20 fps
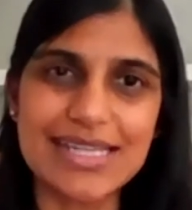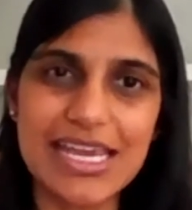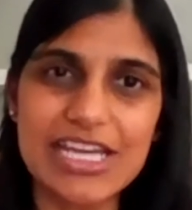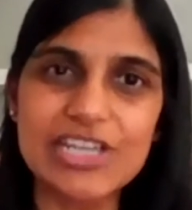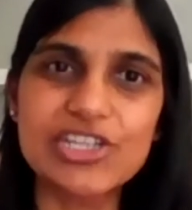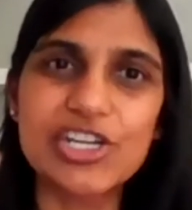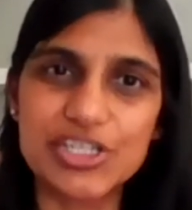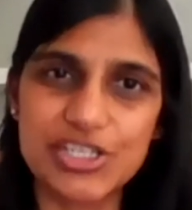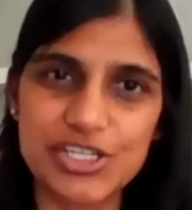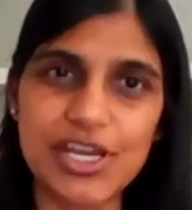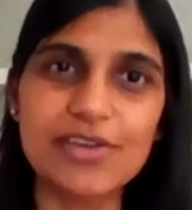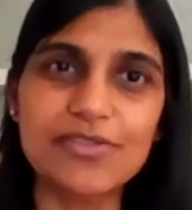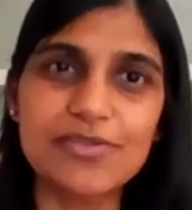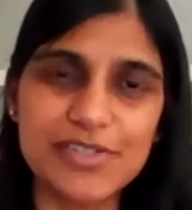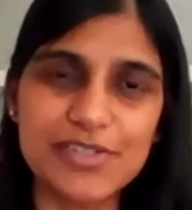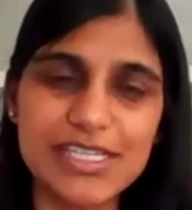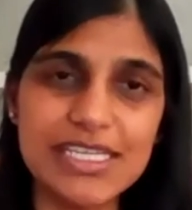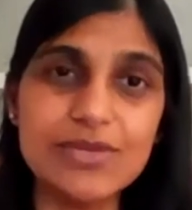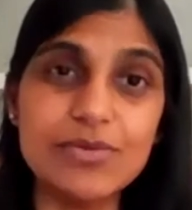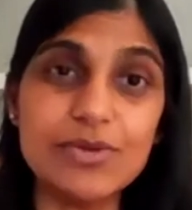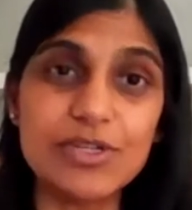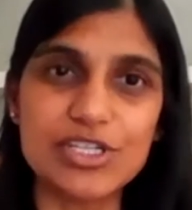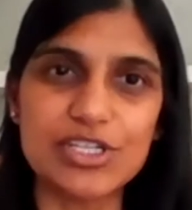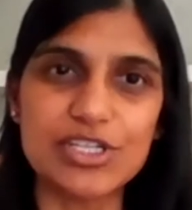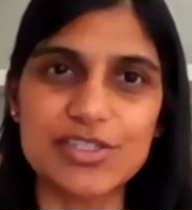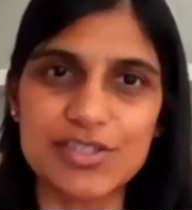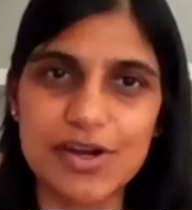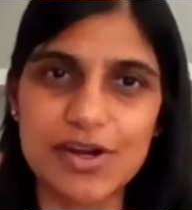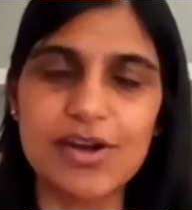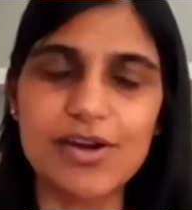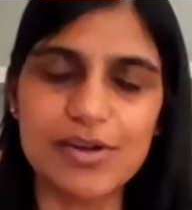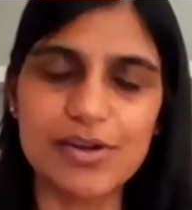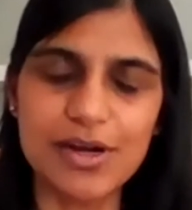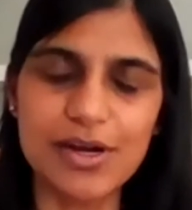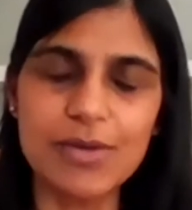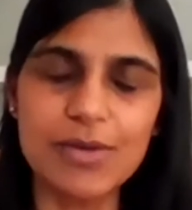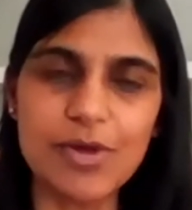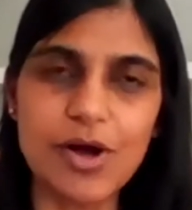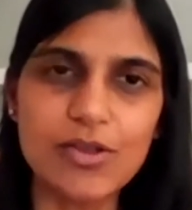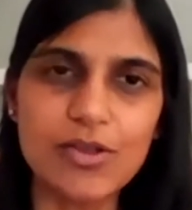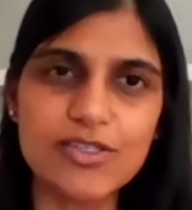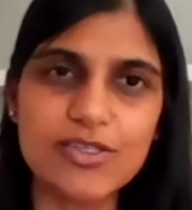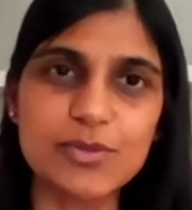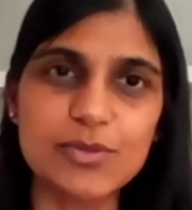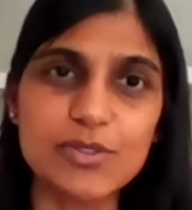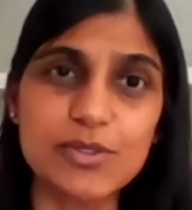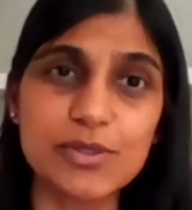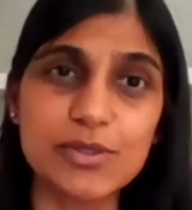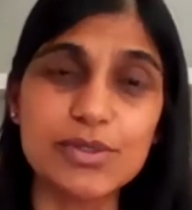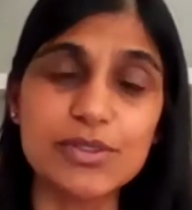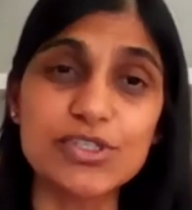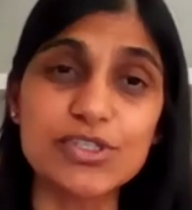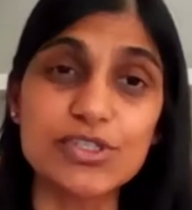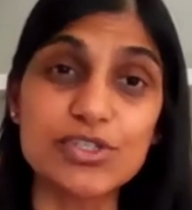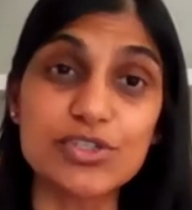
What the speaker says: HHFT, which is our hospital,